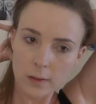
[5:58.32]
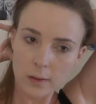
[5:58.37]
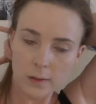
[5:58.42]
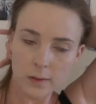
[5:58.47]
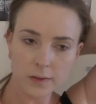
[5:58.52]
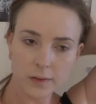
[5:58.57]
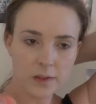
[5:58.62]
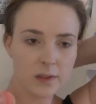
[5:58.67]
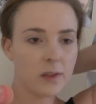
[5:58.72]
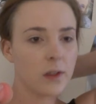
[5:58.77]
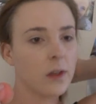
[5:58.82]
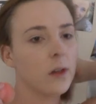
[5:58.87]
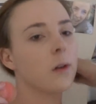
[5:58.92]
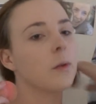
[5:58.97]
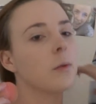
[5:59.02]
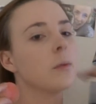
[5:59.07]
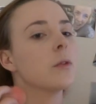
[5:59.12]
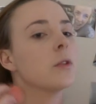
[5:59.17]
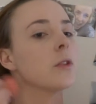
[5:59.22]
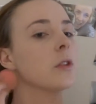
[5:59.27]
So
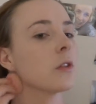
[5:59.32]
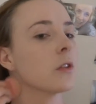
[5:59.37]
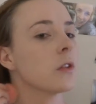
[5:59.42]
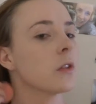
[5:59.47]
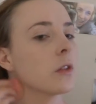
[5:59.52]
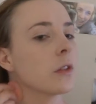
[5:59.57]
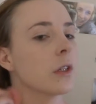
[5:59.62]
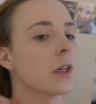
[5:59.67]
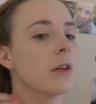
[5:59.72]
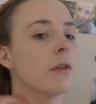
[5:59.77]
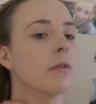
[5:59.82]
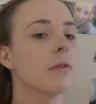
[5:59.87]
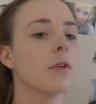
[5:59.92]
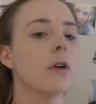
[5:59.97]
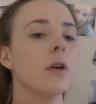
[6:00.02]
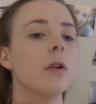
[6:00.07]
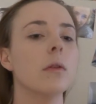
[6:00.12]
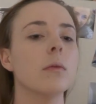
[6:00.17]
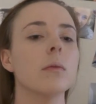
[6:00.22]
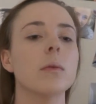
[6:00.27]
we're just gonna
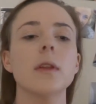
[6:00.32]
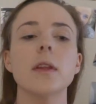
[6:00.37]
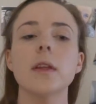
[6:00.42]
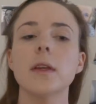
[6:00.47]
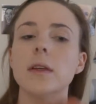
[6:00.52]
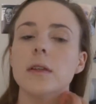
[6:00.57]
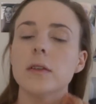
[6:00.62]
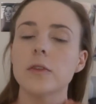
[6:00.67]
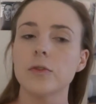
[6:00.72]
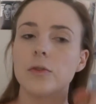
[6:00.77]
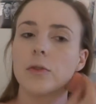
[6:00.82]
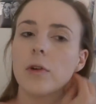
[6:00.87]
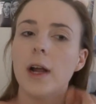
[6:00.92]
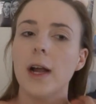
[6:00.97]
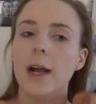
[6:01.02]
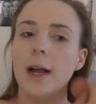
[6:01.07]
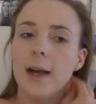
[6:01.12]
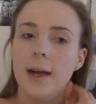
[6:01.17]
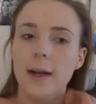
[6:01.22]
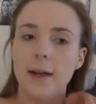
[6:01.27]
roll with it,
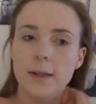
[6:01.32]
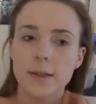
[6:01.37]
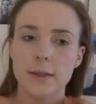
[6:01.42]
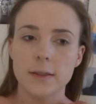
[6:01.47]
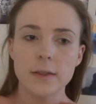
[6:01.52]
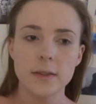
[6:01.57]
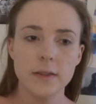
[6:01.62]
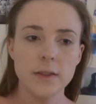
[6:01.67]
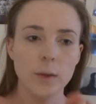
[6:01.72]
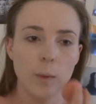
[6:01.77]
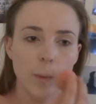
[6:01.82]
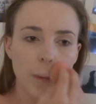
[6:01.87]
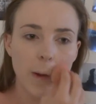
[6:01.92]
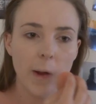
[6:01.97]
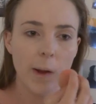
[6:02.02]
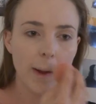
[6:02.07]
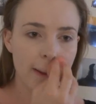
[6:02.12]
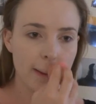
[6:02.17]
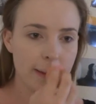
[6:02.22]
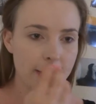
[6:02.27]
dry. It still
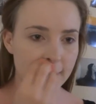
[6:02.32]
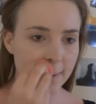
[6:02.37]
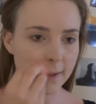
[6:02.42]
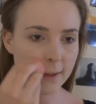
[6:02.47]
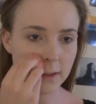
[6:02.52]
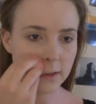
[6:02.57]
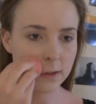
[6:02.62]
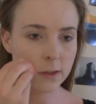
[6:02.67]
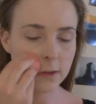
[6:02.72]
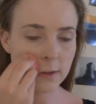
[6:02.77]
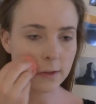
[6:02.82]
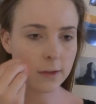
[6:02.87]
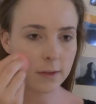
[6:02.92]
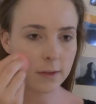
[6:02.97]
works, it just